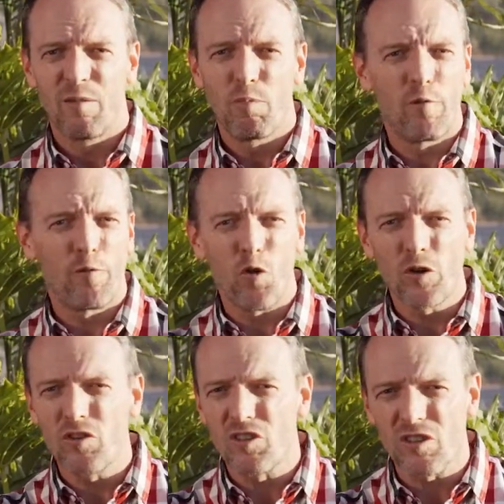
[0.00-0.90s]
before
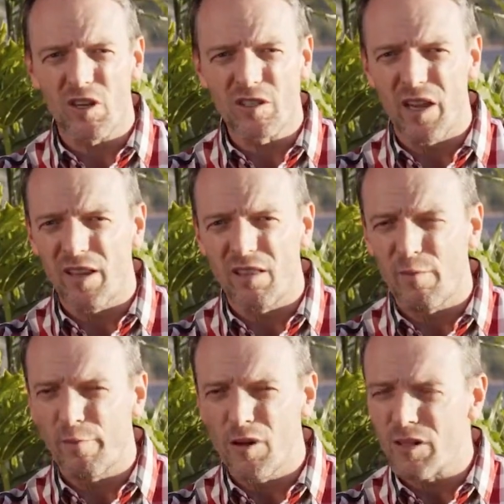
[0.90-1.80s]
you start taking the
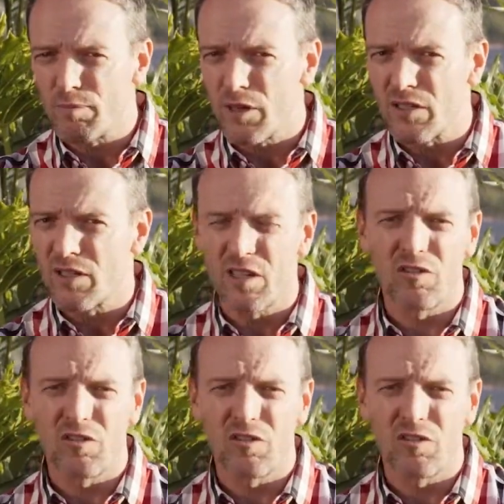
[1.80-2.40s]
first person